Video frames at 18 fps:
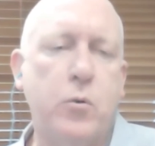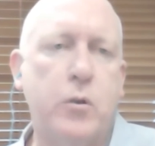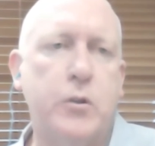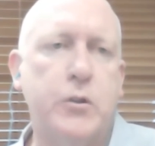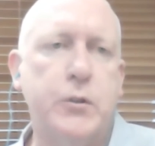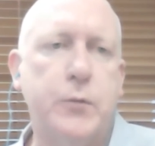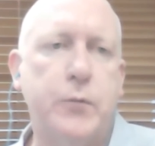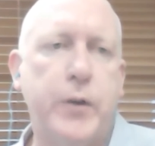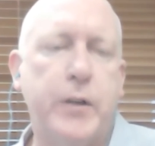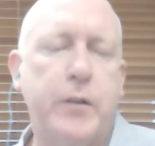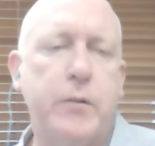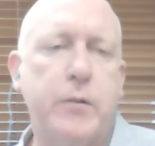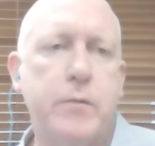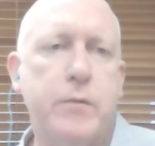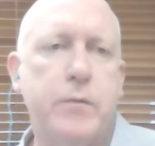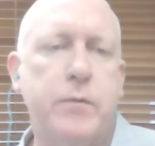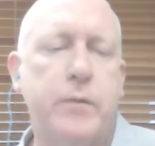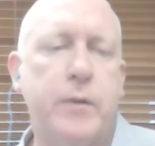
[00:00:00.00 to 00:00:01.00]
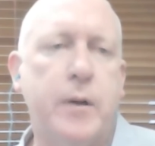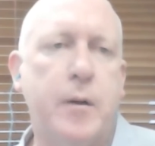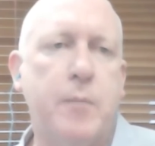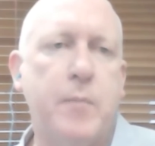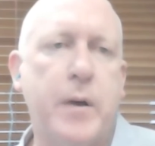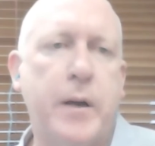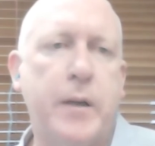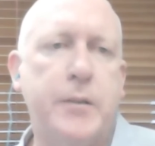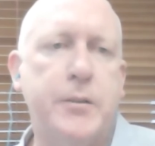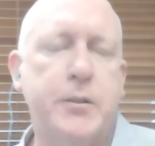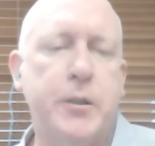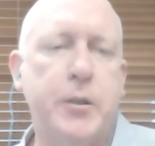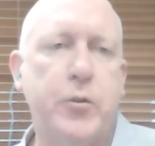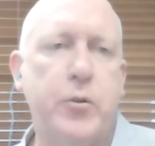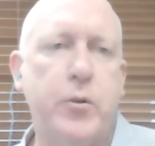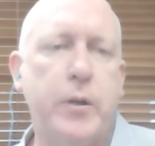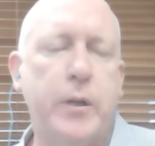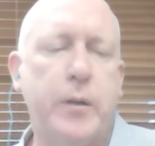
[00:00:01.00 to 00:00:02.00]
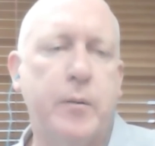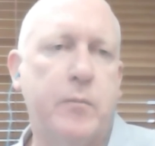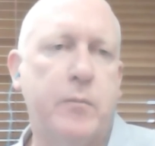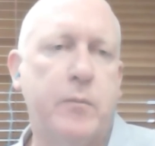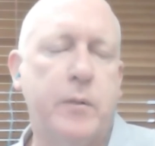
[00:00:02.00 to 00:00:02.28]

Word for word: cost effective um, RC drilling.